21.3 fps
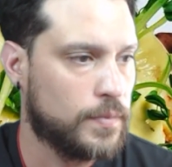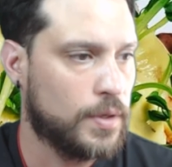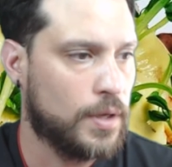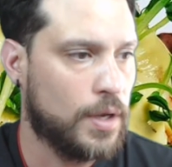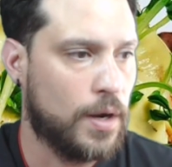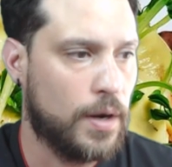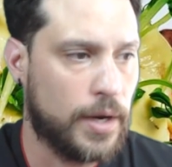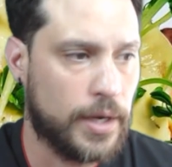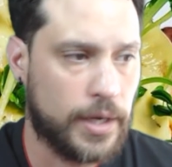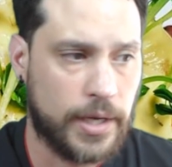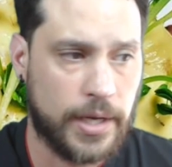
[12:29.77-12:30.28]

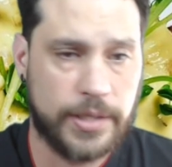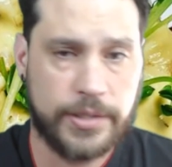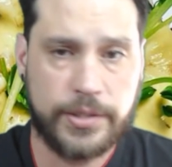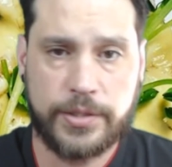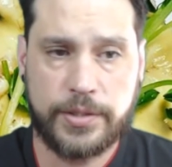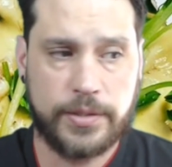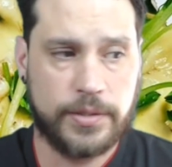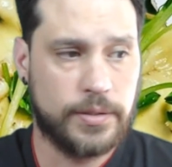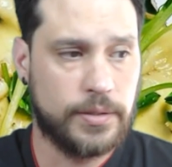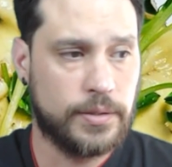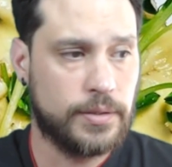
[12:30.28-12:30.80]
Alright guys,
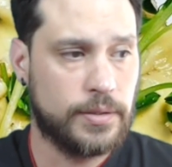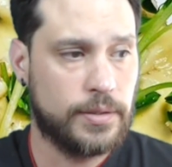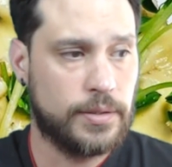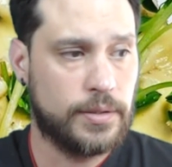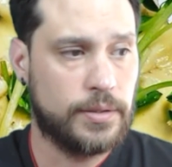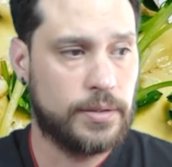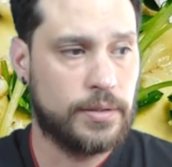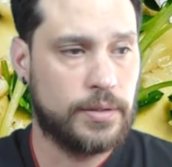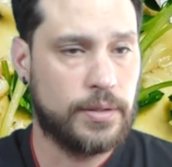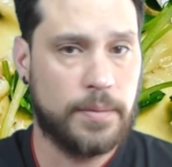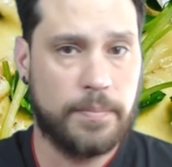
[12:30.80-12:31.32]

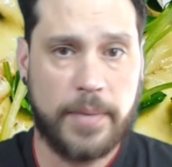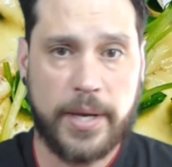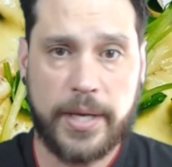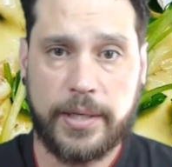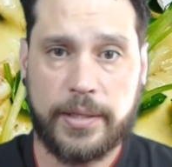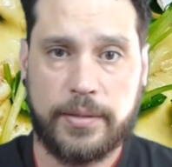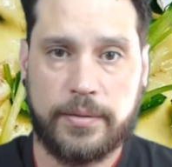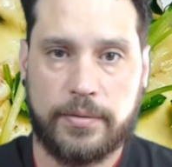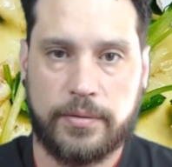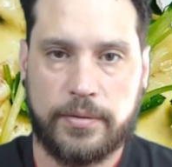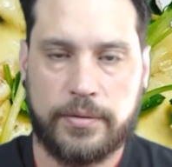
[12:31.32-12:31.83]
you made it.
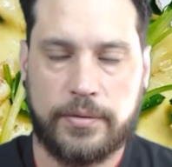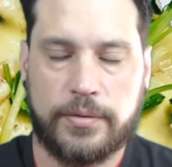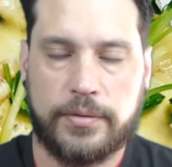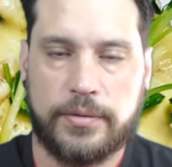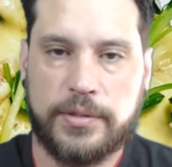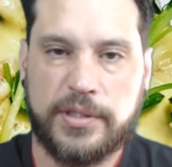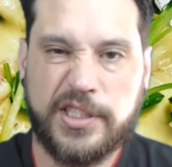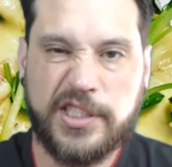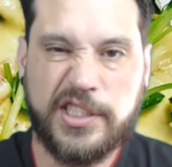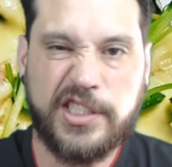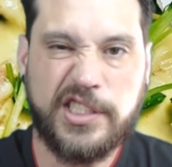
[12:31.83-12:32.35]

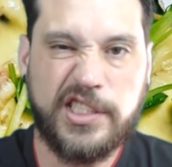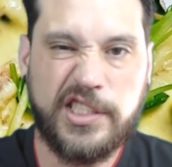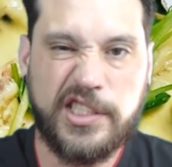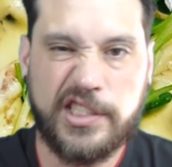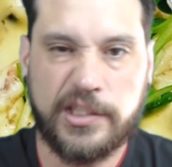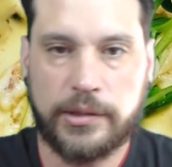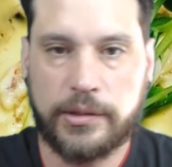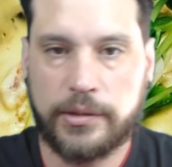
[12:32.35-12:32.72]
Oh.